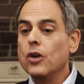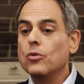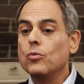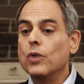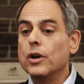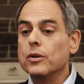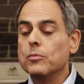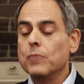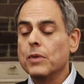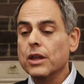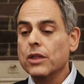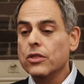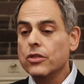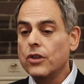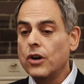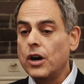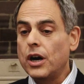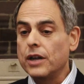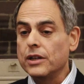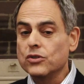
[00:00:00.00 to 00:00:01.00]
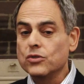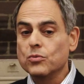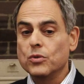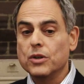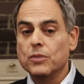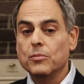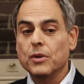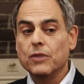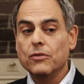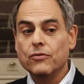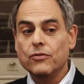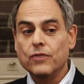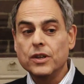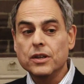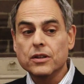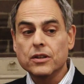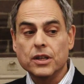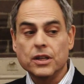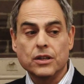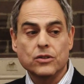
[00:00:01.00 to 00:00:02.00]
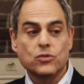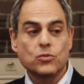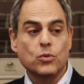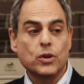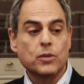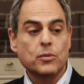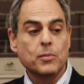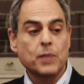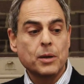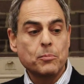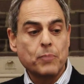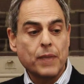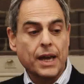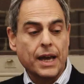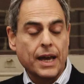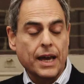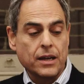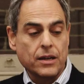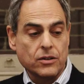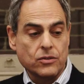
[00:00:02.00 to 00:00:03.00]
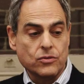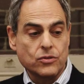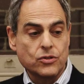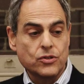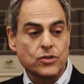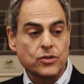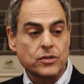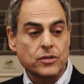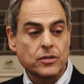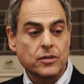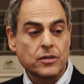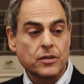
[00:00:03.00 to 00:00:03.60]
What are my thoughts? What are my feelings? What are my patterns?